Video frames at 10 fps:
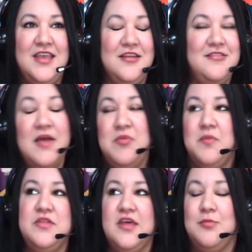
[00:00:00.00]
come up
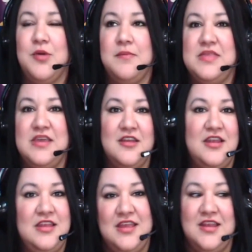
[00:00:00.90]
with all the props that you're going
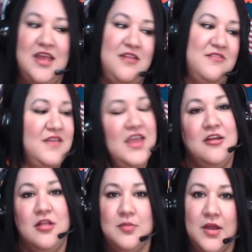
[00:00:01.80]
to need and find
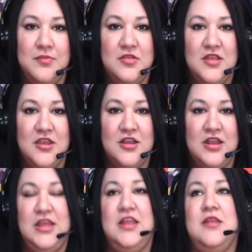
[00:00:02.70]
all the props that you're going to
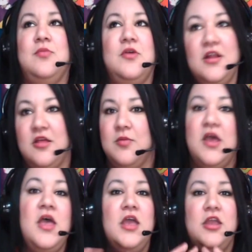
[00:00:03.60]
need and print all the
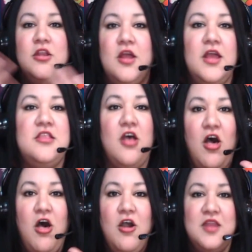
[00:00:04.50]
it's
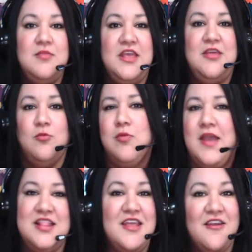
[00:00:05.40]
all going to be
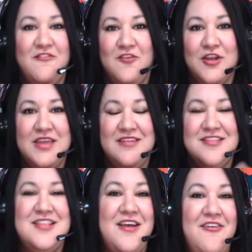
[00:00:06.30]
right there for you.
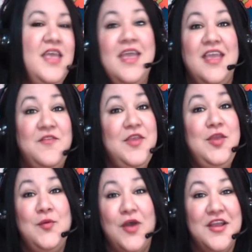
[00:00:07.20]
So if
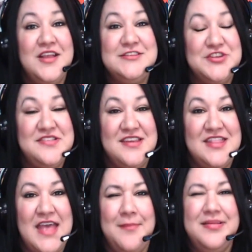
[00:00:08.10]
you are interested in
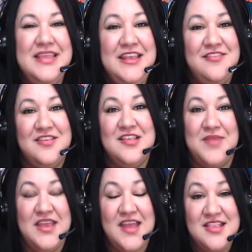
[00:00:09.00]
that, please visit
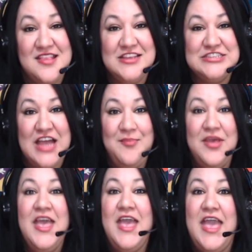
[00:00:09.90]
my Etsy shop
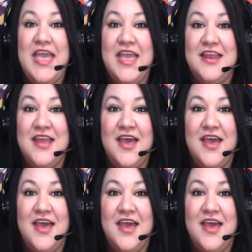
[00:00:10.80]
and